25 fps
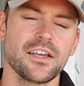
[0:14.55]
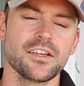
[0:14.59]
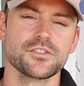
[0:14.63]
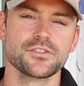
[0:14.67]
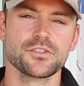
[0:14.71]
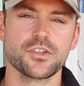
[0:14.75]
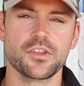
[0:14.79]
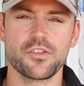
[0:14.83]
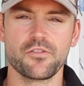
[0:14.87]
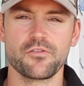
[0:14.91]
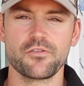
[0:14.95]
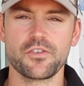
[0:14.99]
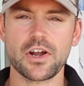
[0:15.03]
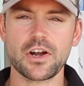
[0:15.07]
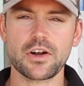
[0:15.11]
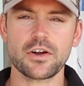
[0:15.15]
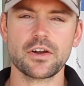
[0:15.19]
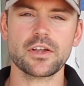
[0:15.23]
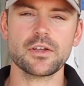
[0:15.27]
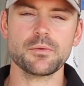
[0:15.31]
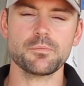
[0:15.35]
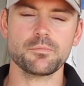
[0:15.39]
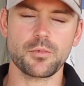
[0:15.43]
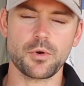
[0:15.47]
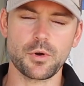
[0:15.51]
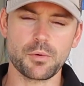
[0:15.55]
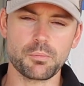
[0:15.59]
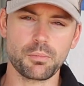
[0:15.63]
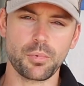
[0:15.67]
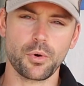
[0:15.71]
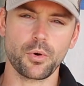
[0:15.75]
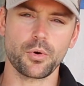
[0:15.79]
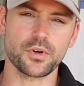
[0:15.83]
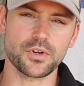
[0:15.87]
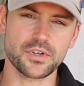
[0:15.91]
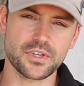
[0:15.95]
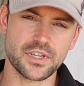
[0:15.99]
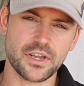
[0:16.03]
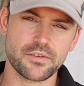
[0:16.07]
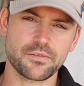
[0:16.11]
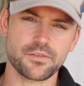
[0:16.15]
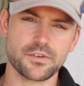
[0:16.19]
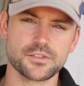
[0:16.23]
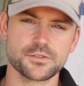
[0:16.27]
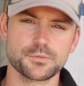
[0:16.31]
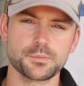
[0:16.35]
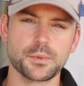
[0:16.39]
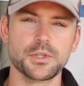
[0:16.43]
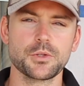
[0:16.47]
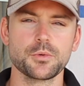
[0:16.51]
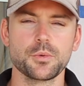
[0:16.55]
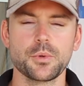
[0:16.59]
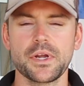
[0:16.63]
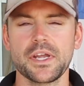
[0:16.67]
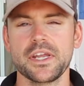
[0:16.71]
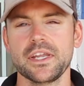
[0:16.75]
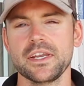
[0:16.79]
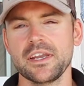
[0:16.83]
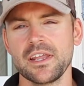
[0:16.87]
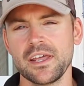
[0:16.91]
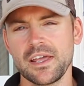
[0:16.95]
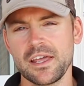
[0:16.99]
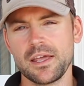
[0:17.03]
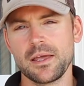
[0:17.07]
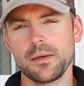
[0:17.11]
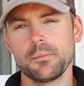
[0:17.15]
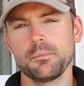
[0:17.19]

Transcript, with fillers: So the very important difference between